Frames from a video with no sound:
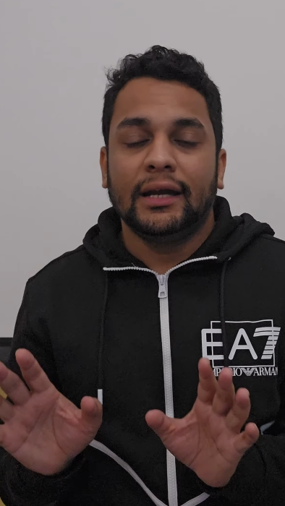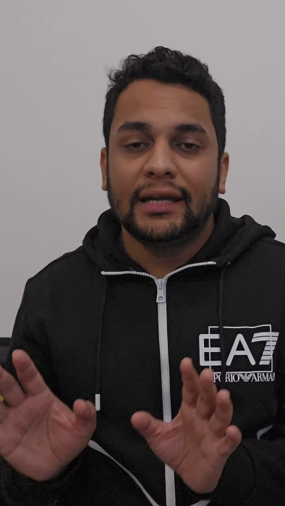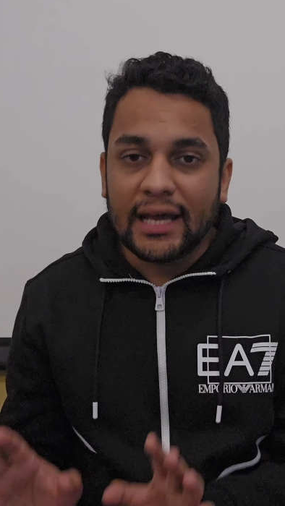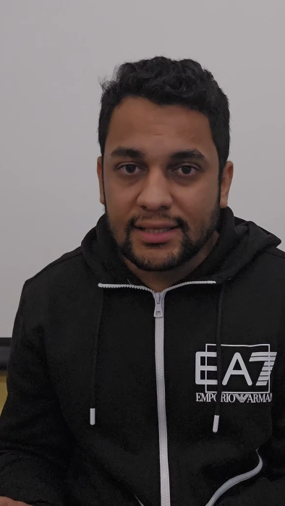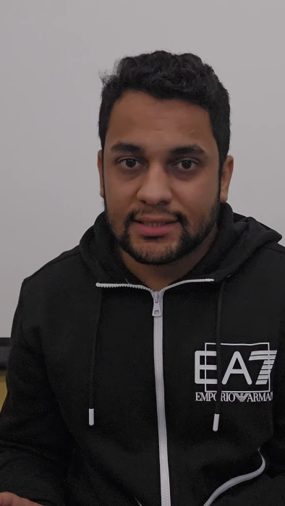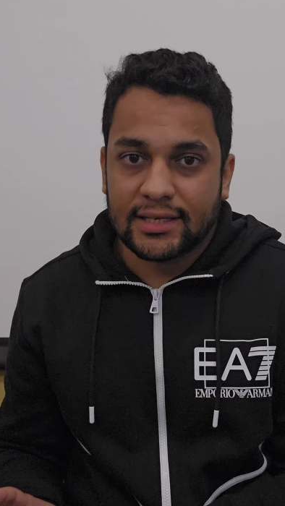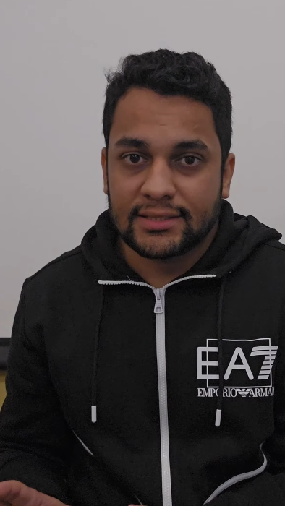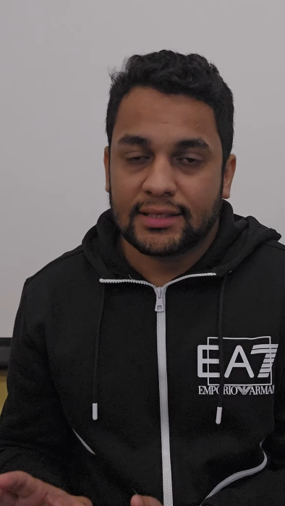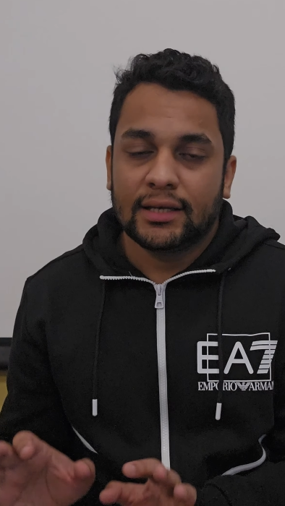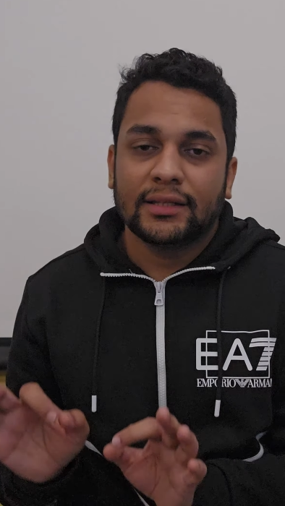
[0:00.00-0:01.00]
tells
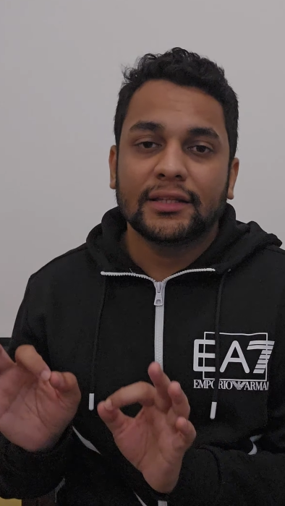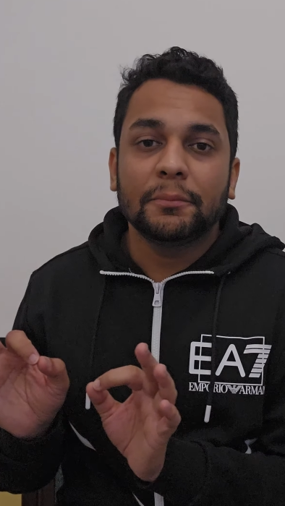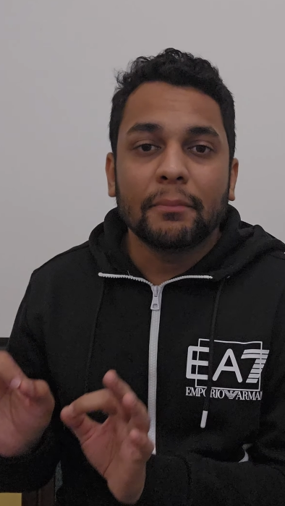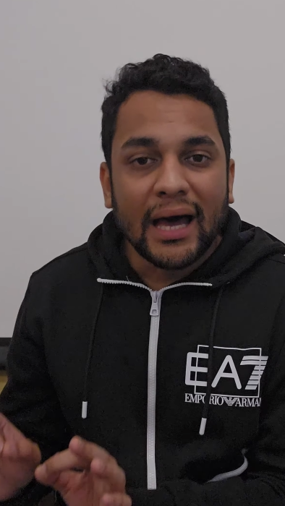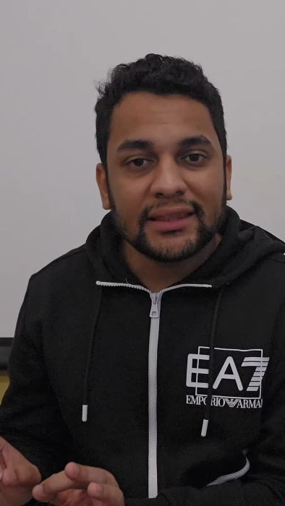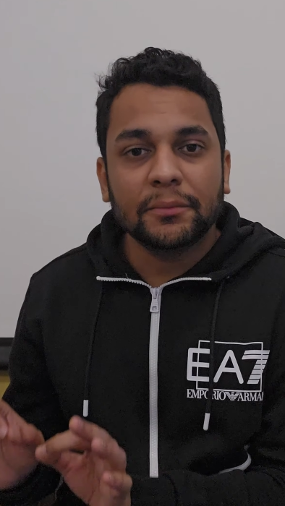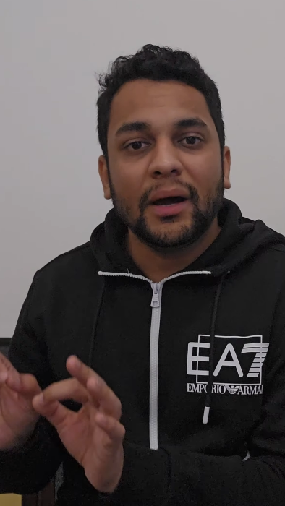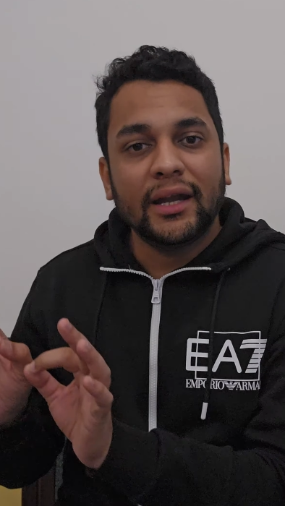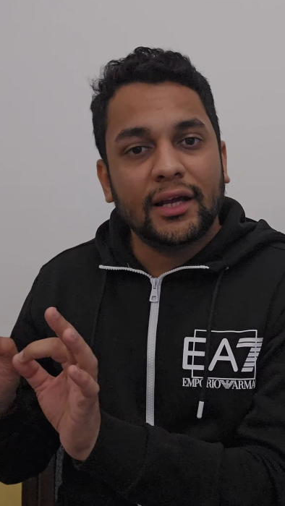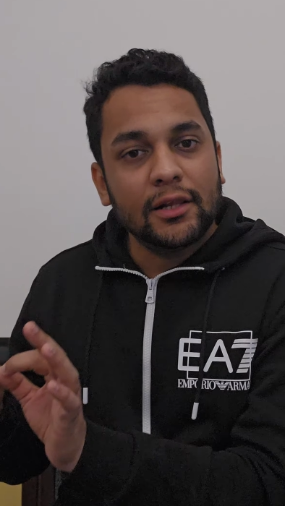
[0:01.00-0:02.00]
us that the
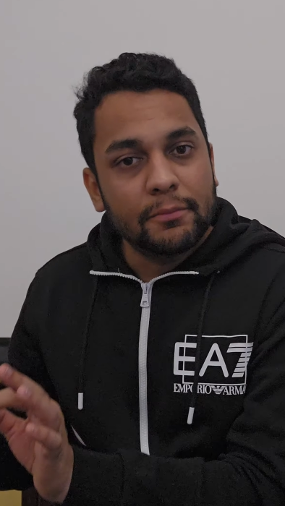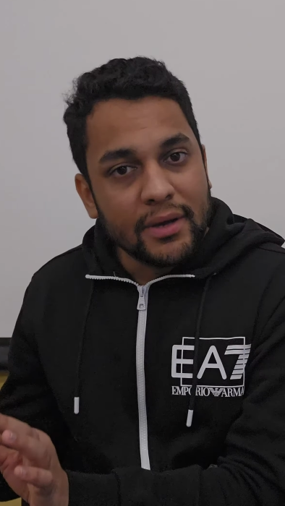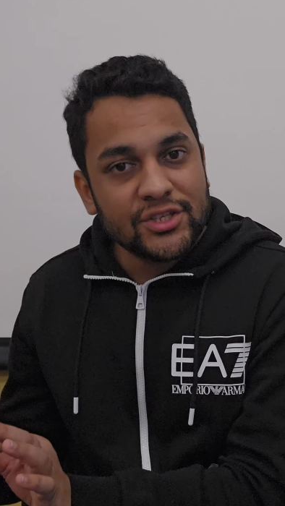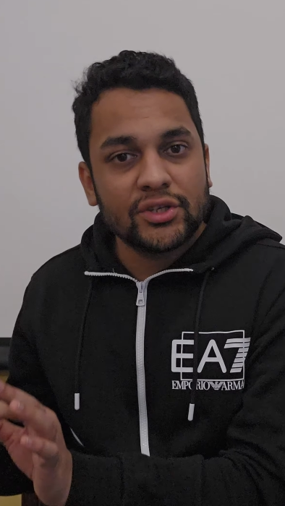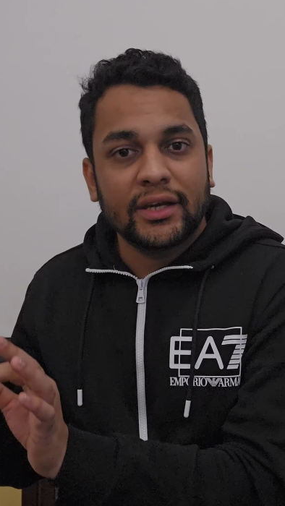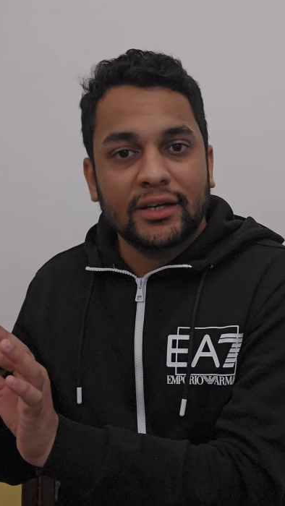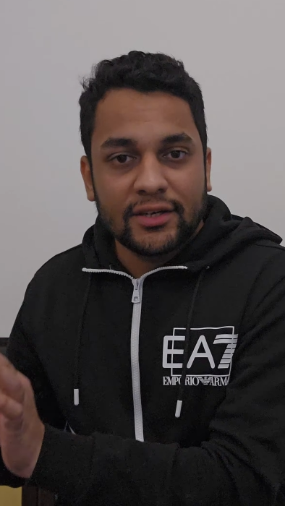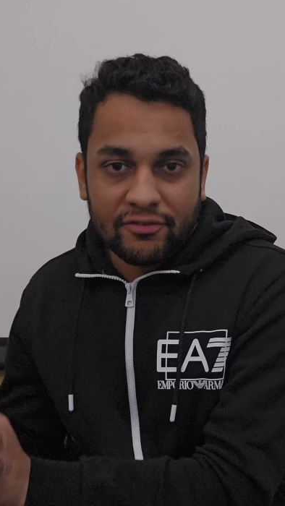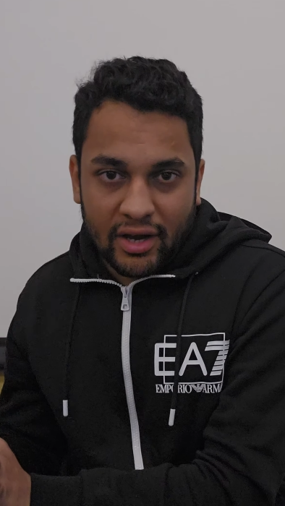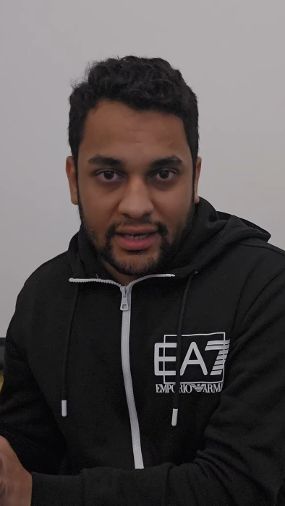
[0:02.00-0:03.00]
mathematical measuring
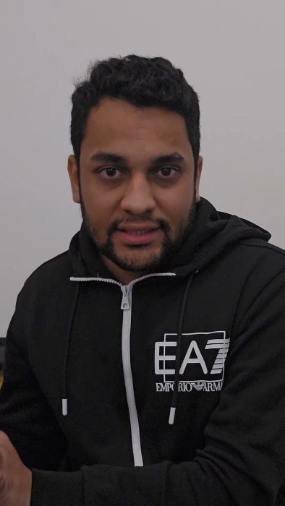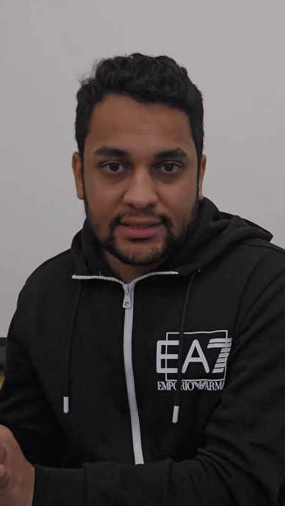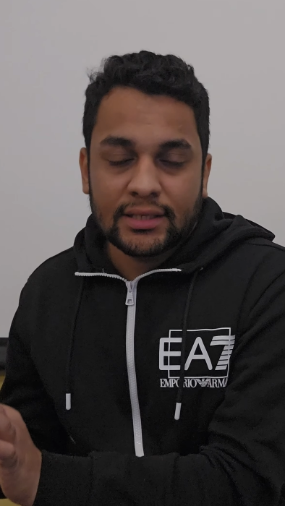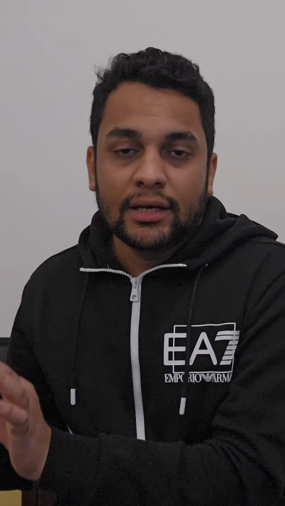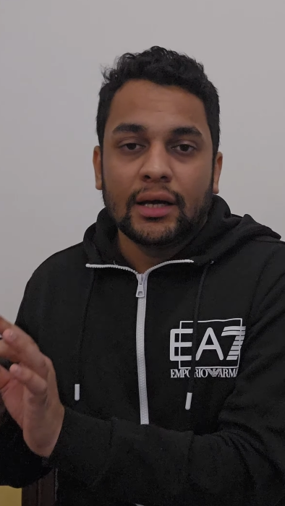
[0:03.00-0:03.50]
device